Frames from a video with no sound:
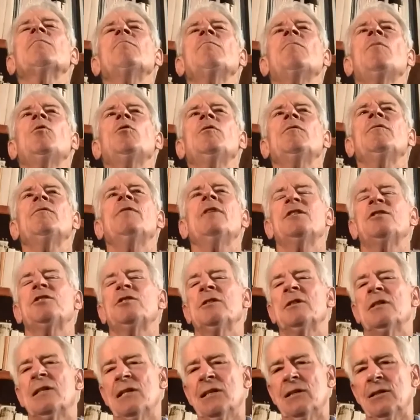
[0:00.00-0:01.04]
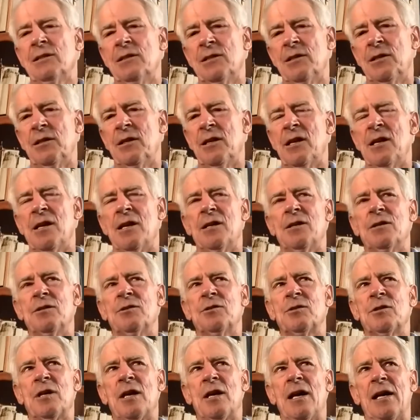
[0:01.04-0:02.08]
motivation killer
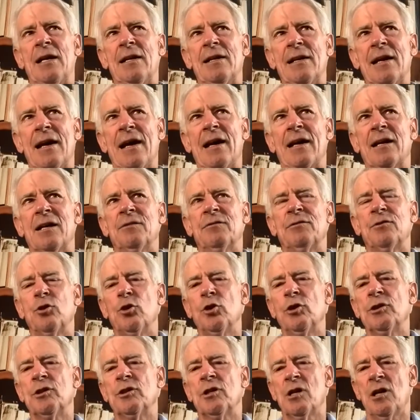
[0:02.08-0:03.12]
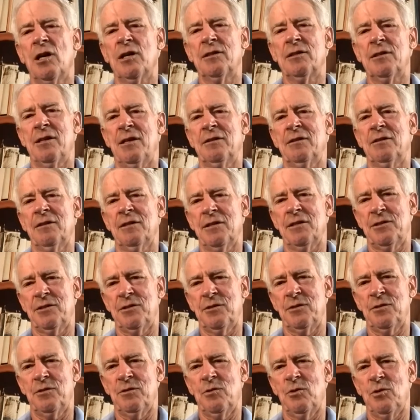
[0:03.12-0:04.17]
is a lack of good content to
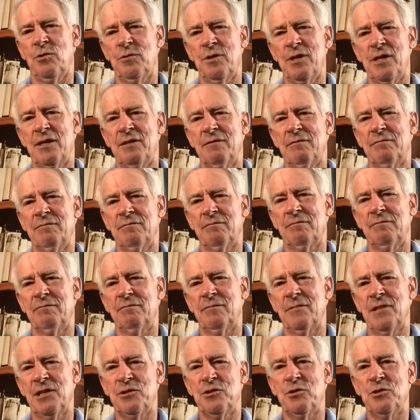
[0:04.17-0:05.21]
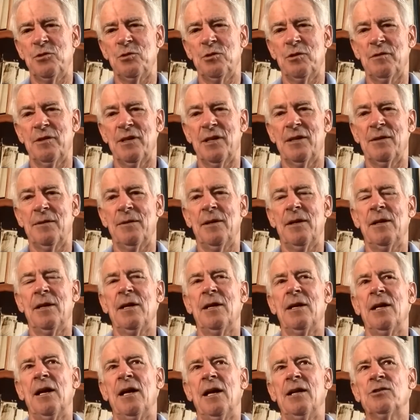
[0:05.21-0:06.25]
listen or read. Listen to or read.
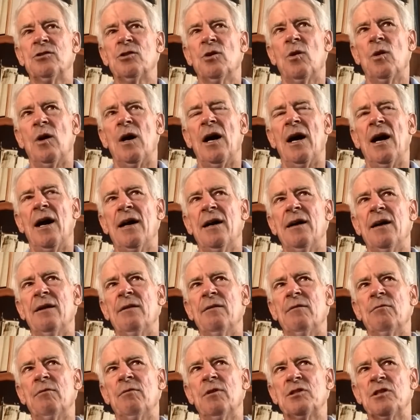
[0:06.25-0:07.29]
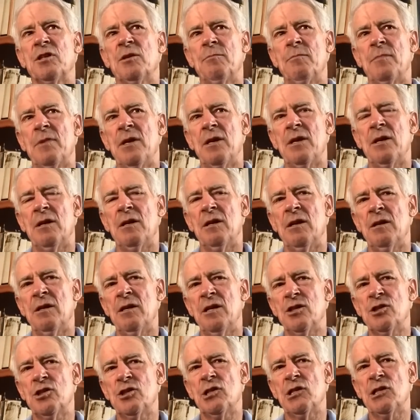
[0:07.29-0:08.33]
And so I was
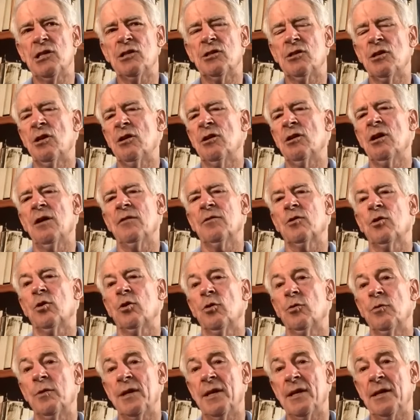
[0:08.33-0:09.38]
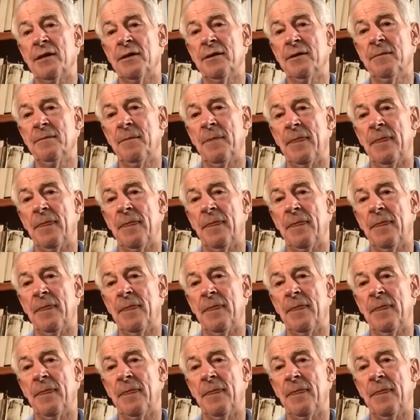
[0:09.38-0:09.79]
initially turned off Korean